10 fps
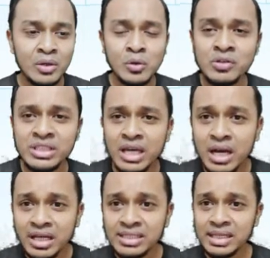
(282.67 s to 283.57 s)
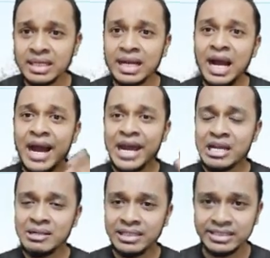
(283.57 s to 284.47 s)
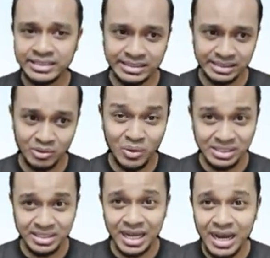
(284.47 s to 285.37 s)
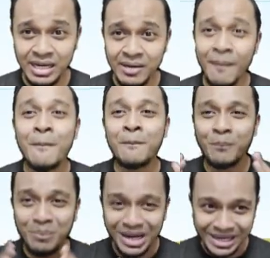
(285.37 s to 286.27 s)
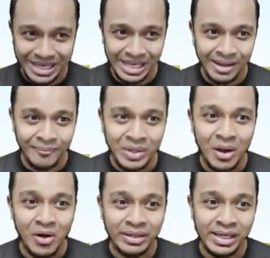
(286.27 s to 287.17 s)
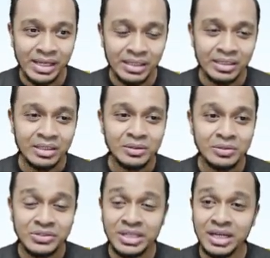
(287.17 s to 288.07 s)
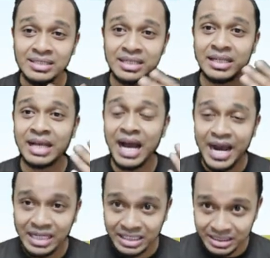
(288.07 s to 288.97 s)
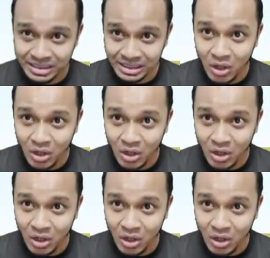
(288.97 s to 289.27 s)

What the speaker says: Ruzia is a kind girl. What is kind? Baik. Okay, Ruzia is a kind girl.